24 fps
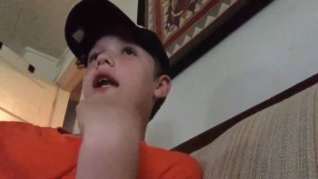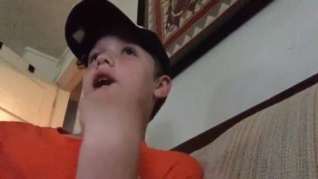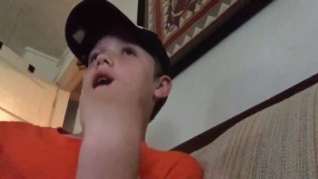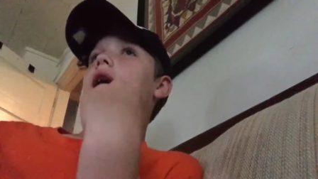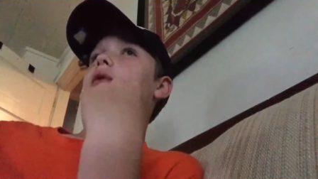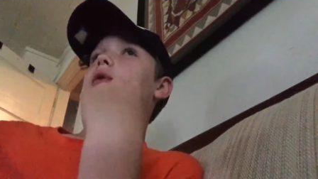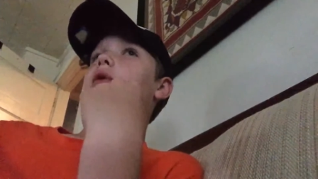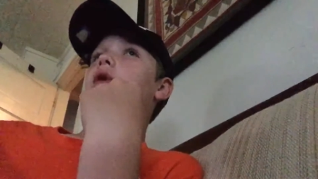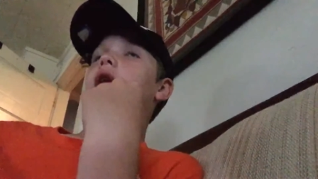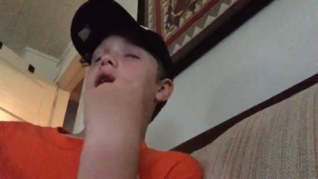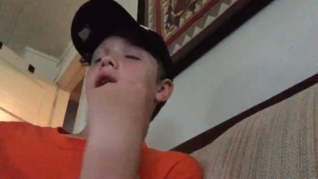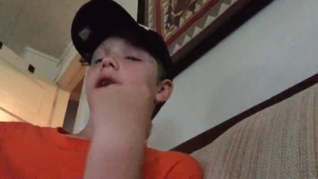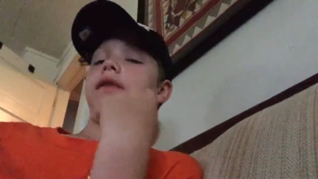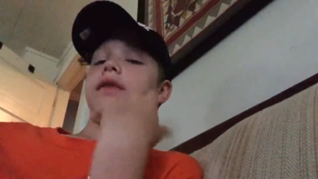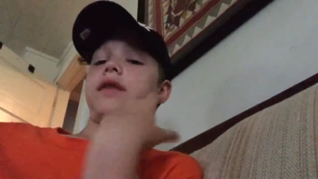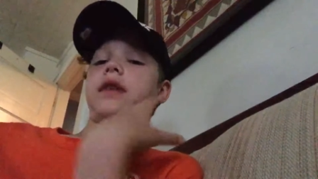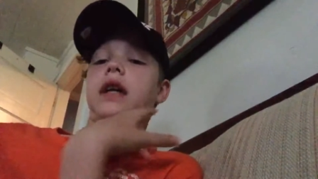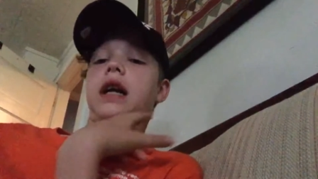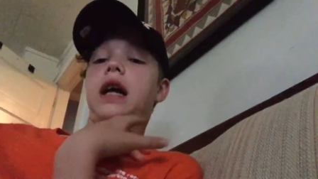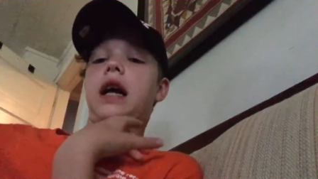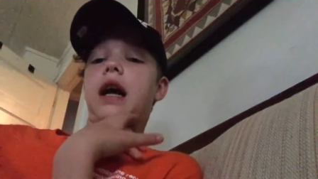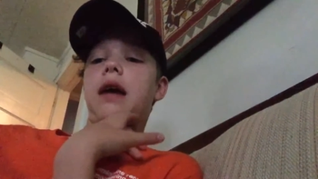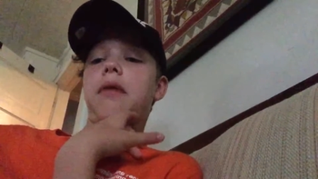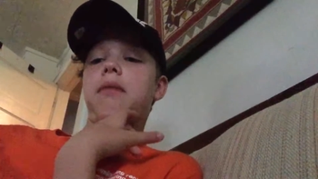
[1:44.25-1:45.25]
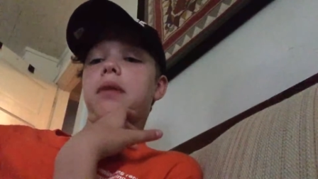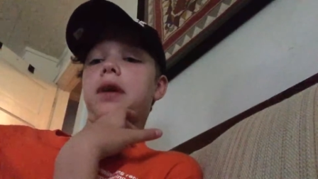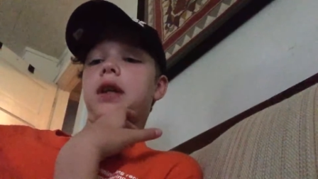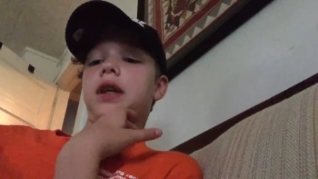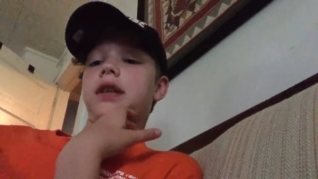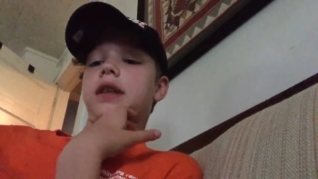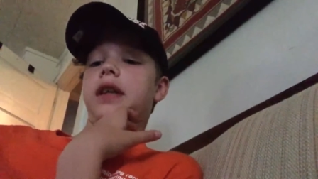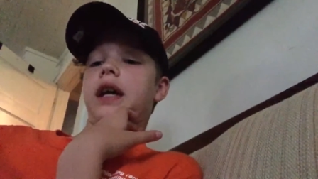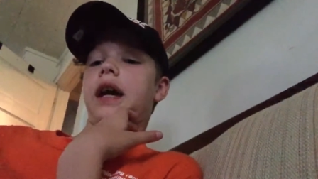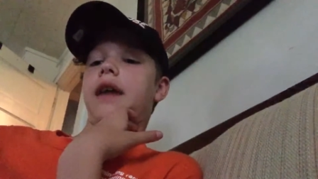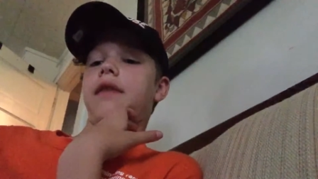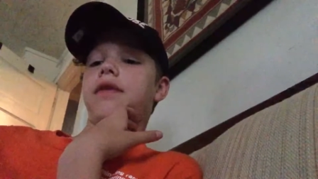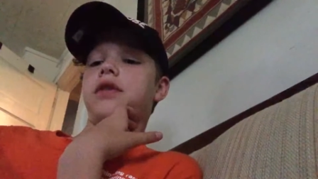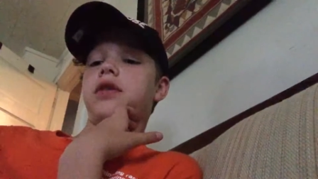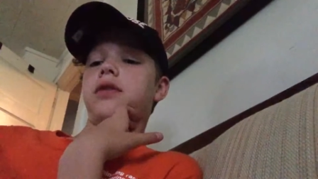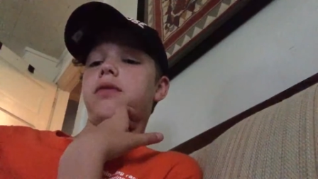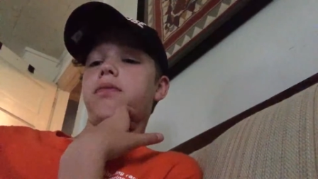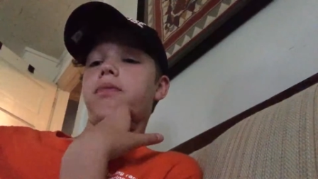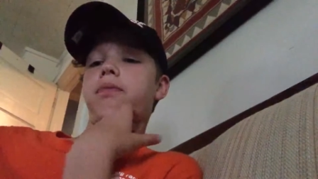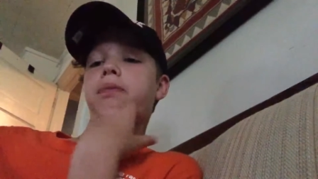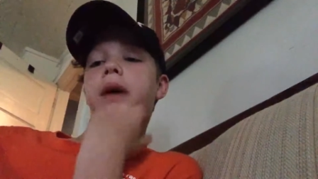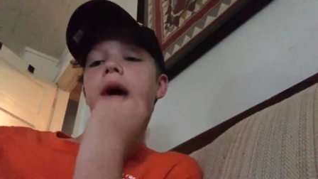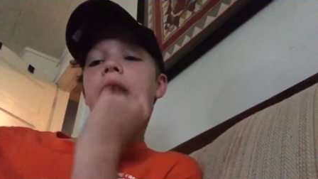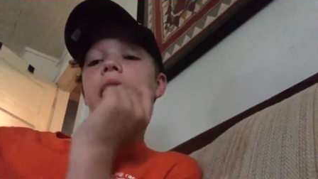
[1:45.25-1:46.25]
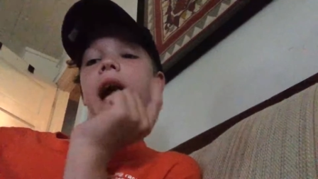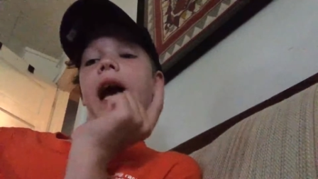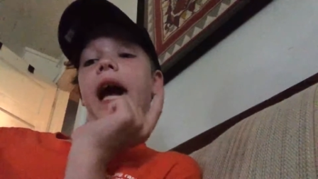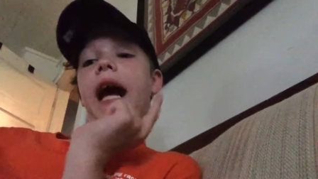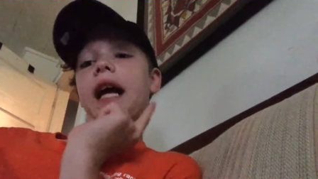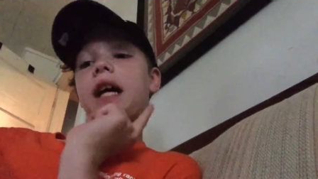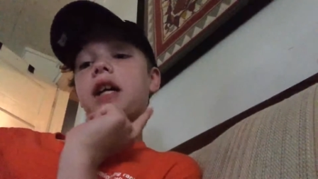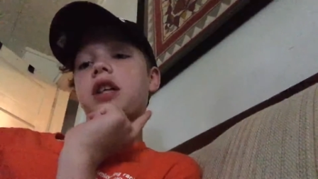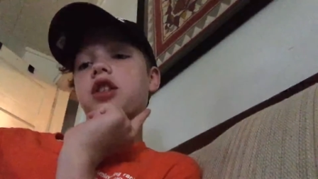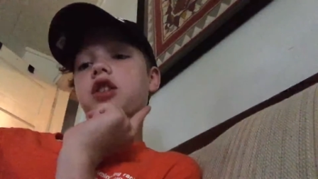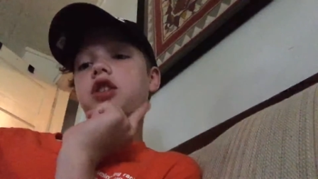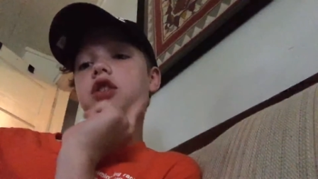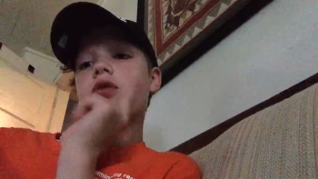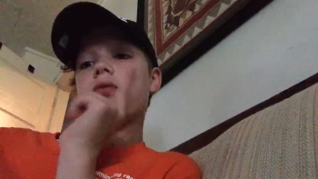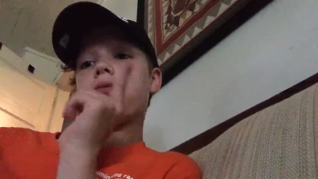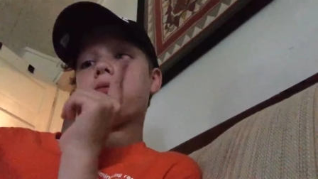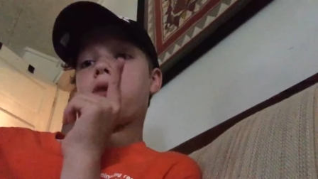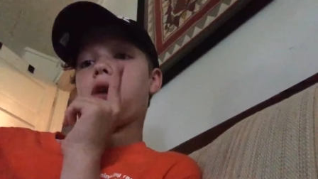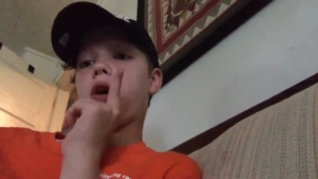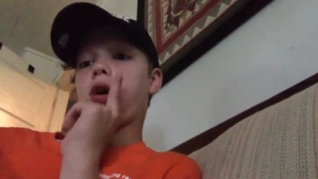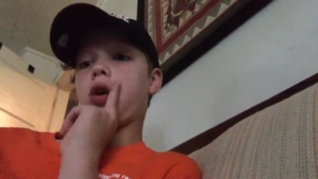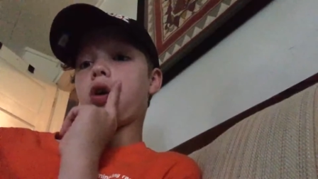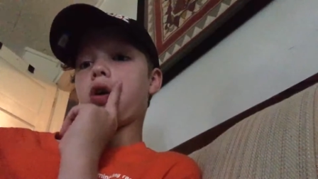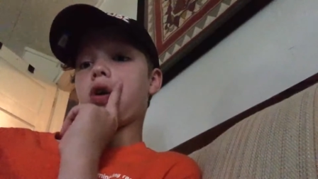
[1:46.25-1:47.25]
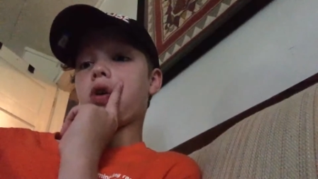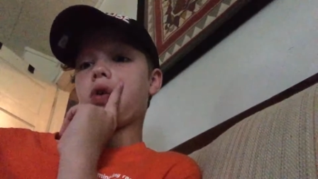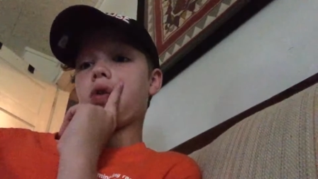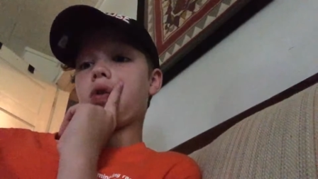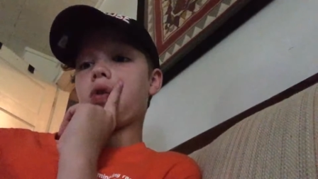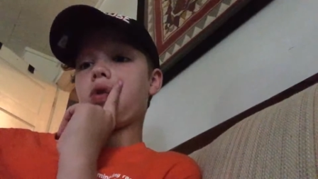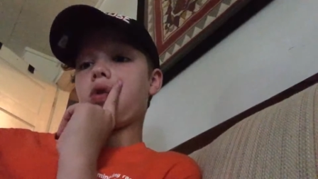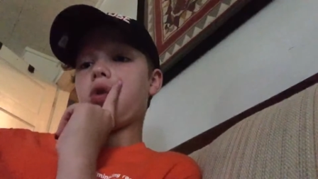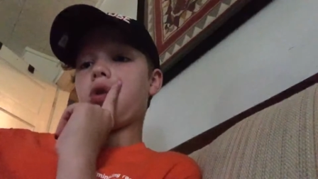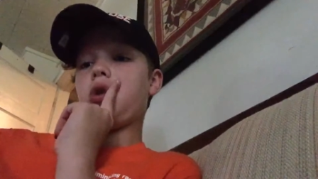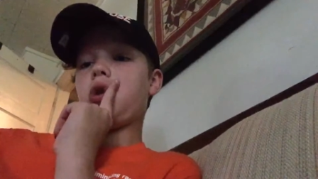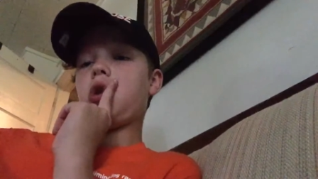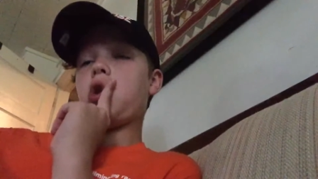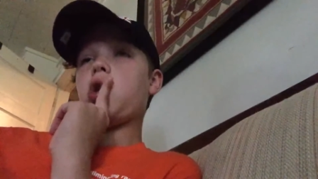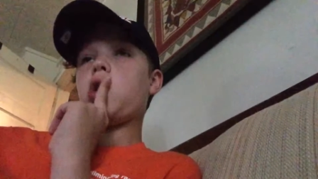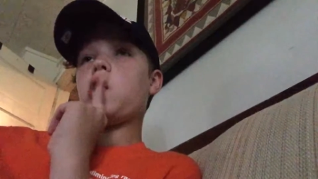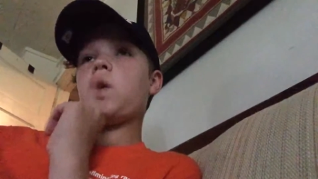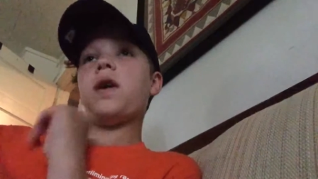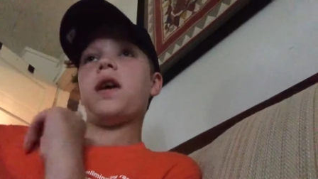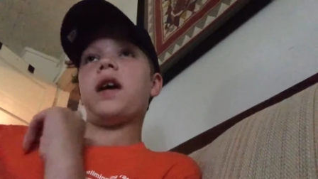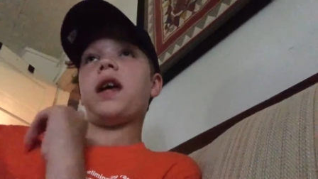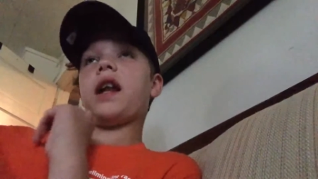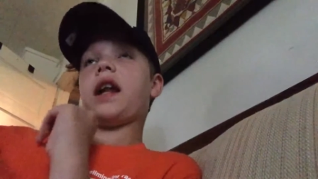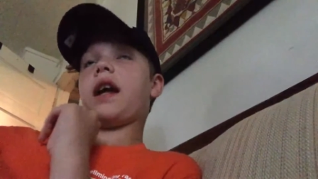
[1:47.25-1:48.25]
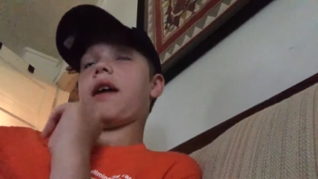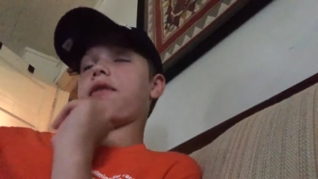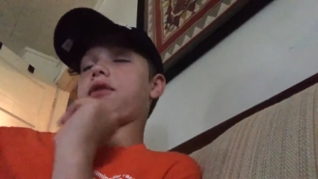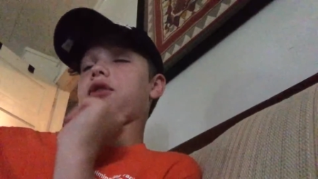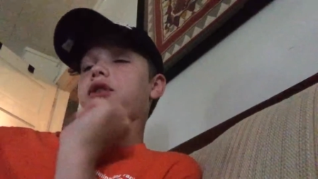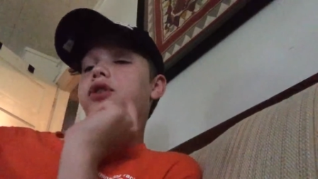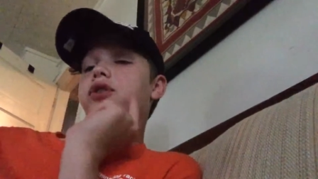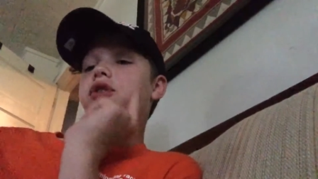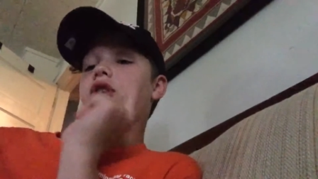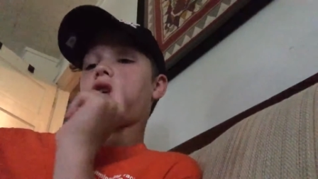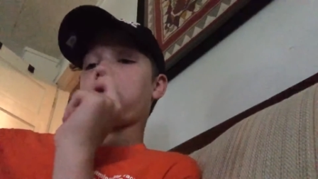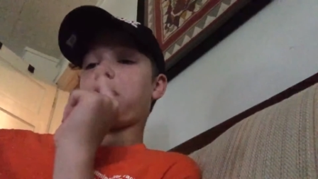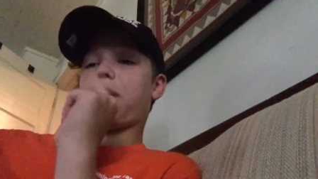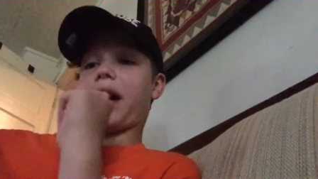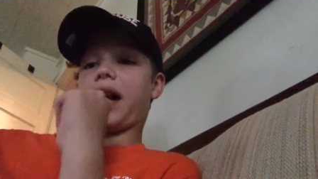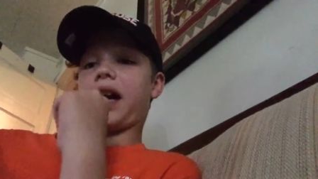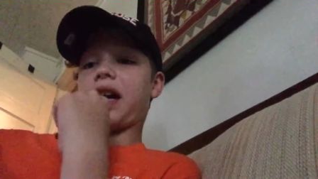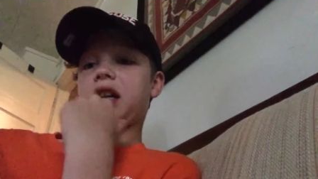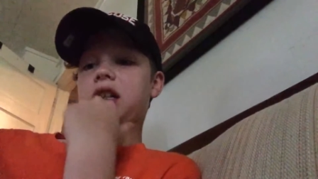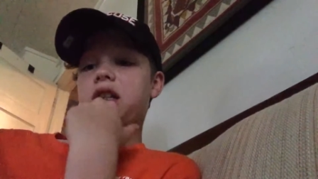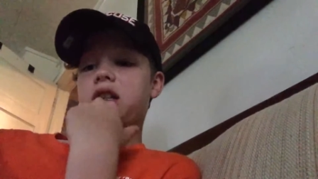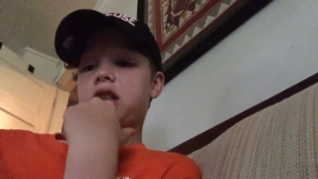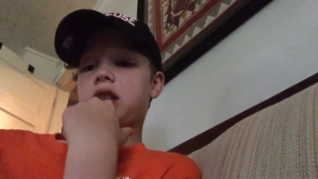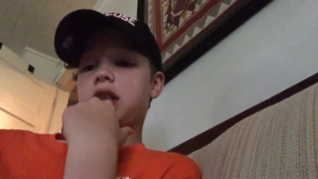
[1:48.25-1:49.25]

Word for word: and I won't have time because I have to pack tomorrow, and I have to start packing